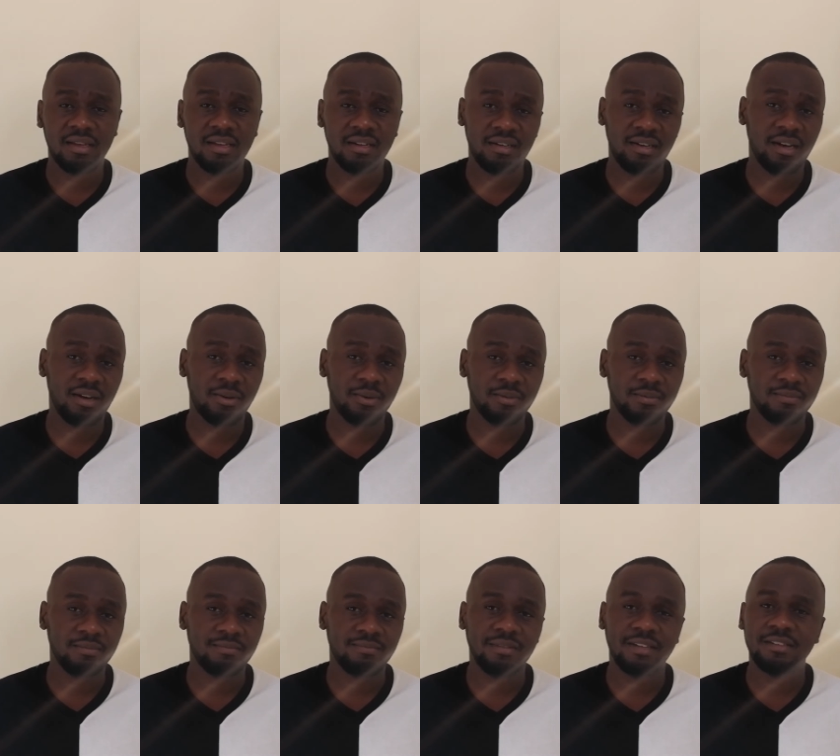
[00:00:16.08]
Now,
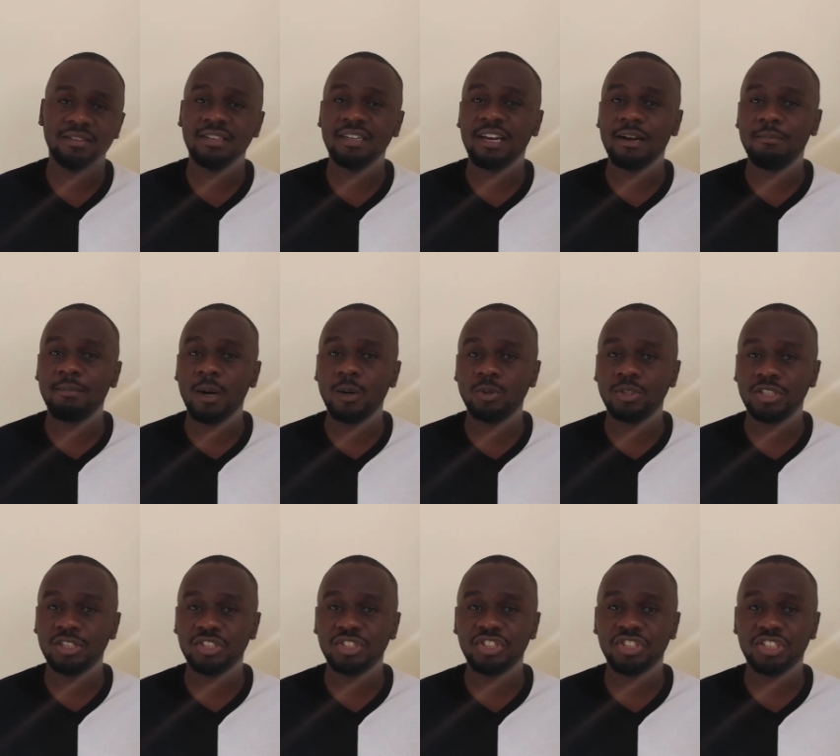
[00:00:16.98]
think about
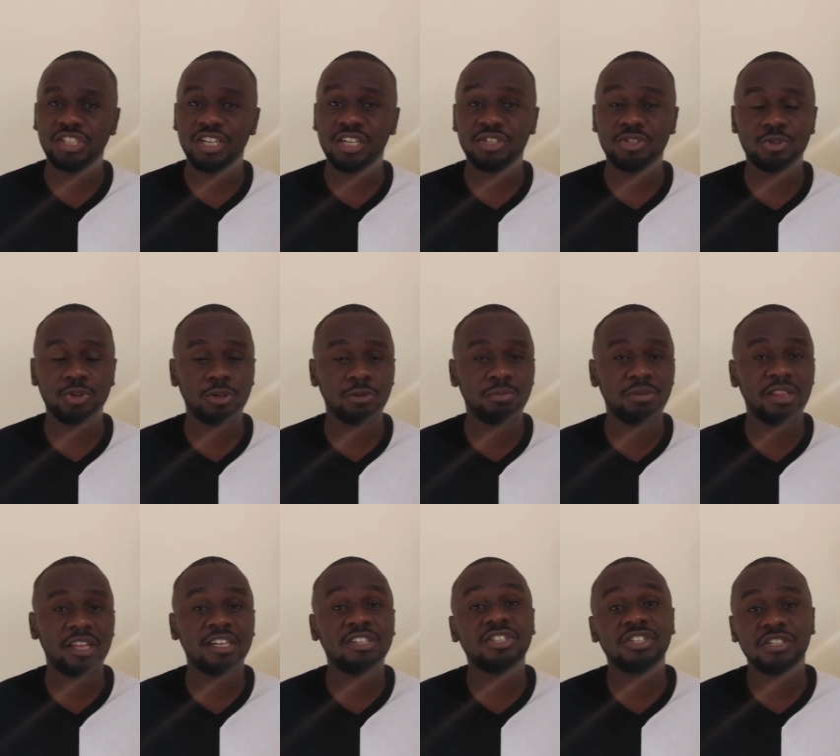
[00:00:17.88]
it. She just told me
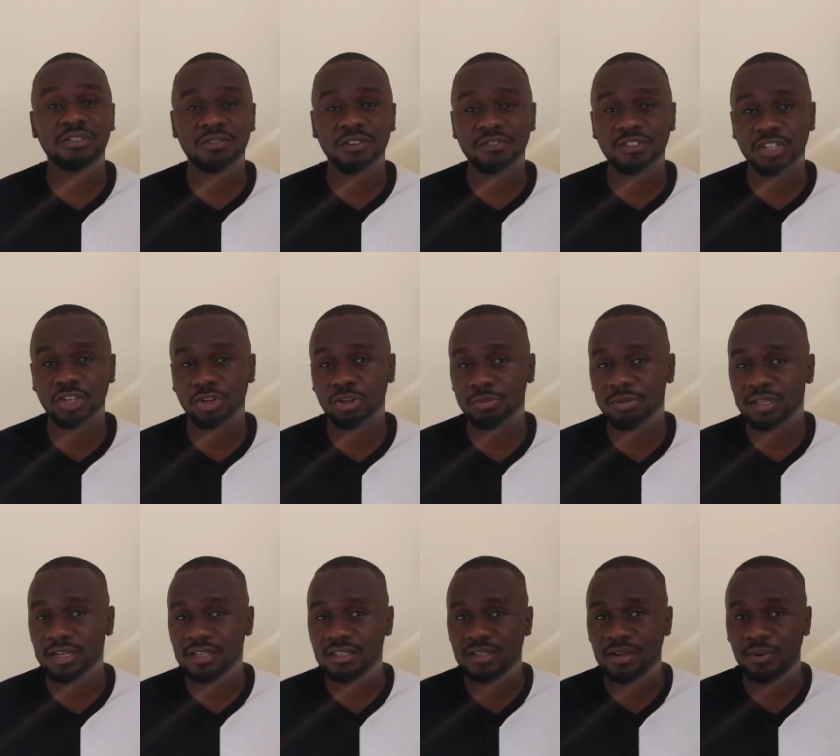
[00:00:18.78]
that she's 50
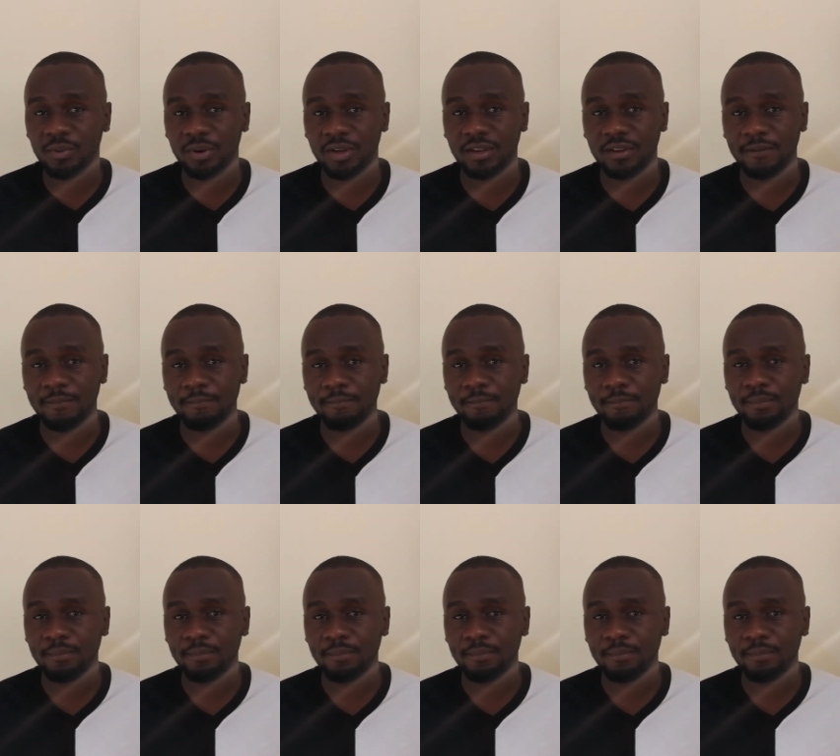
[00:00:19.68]
kilometers away.